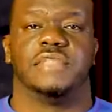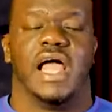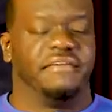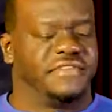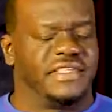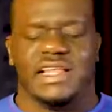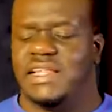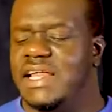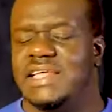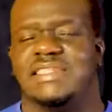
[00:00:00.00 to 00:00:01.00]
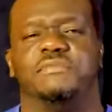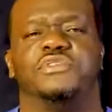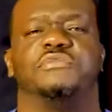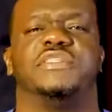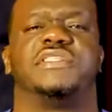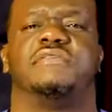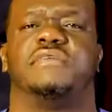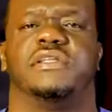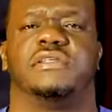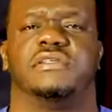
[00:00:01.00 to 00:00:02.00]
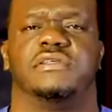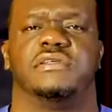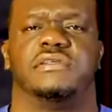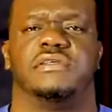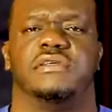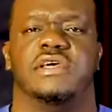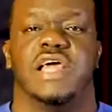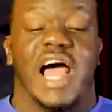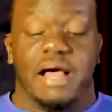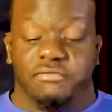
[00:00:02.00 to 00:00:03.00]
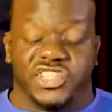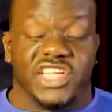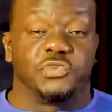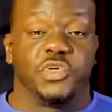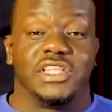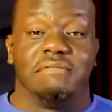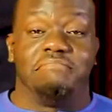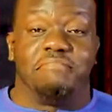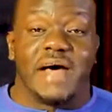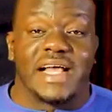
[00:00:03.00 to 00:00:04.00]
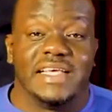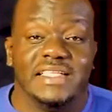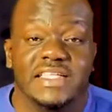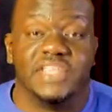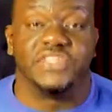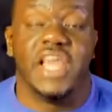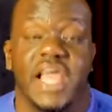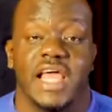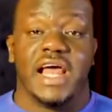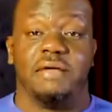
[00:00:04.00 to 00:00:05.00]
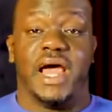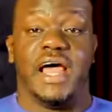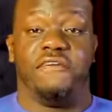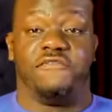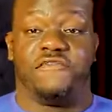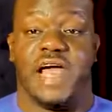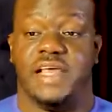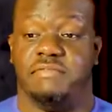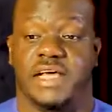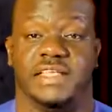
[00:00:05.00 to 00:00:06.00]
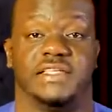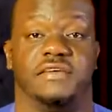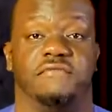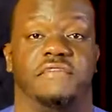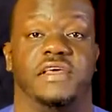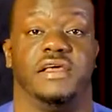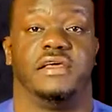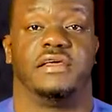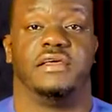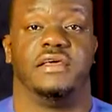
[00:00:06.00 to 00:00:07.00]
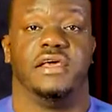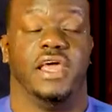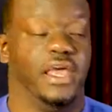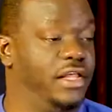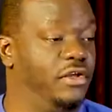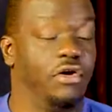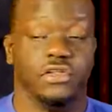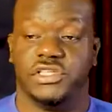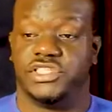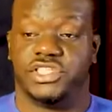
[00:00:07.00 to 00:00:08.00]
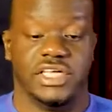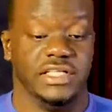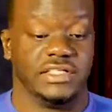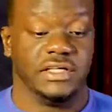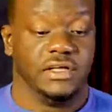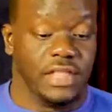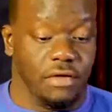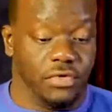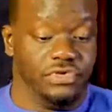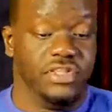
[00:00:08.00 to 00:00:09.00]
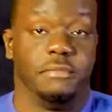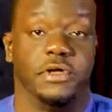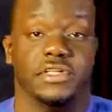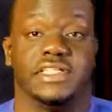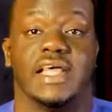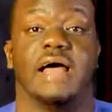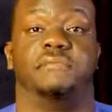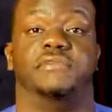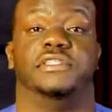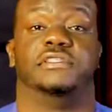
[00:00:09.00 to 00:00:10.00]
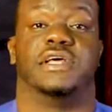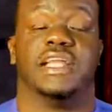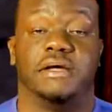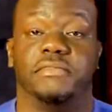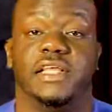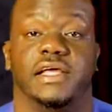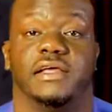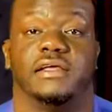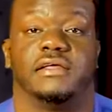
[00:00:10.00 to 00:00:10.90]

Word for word: I've, that has happened to me several. I'm transported back in history. And I'm, I find myself there. And, and all these things that we read about is happening. And I'm there.